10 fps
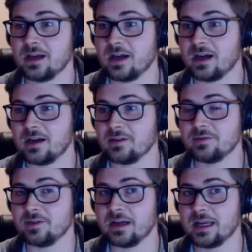of
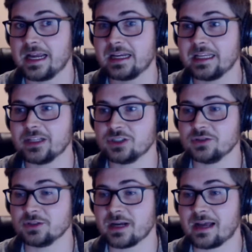any
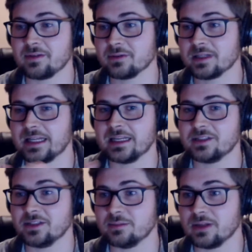issues you're having related
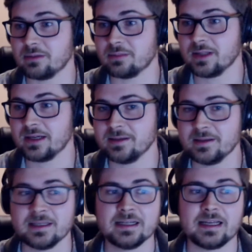to blah, blah,
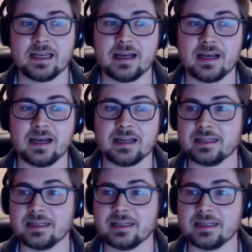blah.